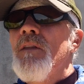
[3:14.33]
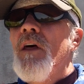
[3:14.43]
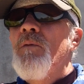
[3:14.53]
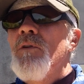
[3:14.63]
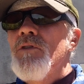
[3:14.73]

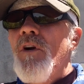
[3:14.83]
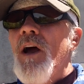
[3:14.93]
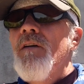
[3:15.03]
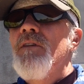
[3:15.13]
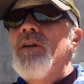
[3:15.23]
They were
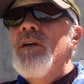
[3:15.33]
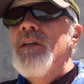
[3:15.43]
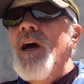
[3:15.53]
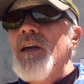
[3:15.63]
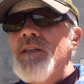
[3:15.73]
driving a
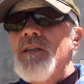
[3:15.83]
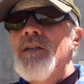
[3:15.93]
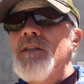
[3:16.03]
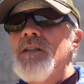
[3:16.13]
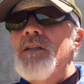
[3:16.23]

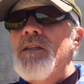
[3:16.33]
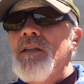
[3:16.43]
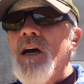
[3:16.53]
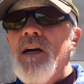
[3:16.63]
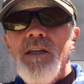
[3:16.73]

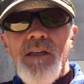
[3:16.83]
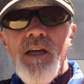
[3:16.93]
1969